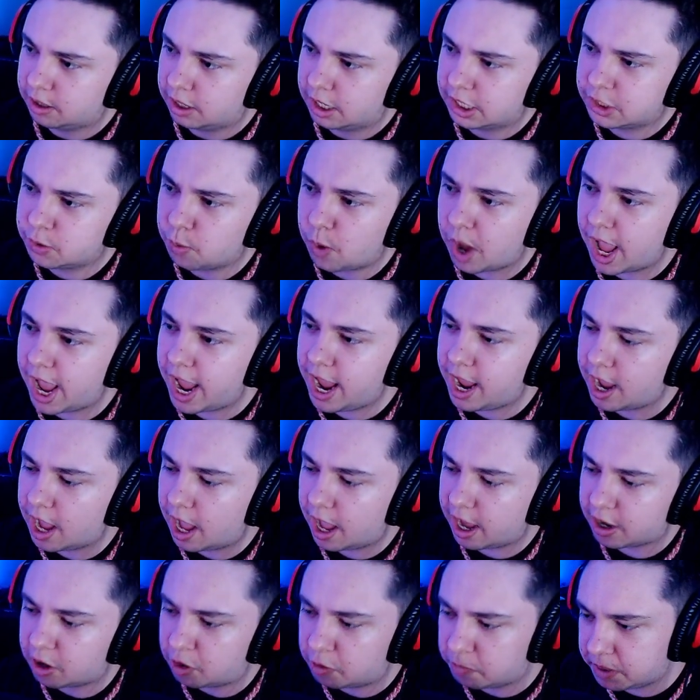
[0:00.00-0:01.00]
This is what
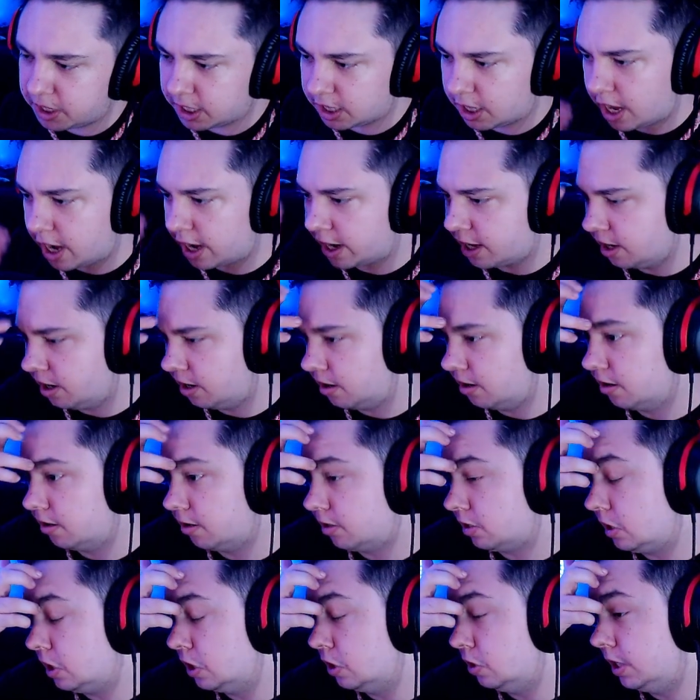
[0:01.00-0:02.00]
AI gonna be like in
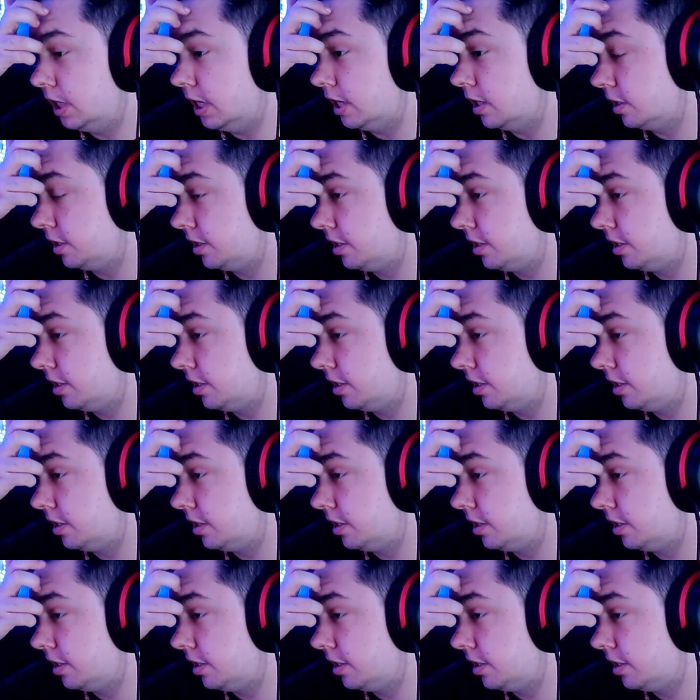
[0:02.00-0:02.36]
2 years.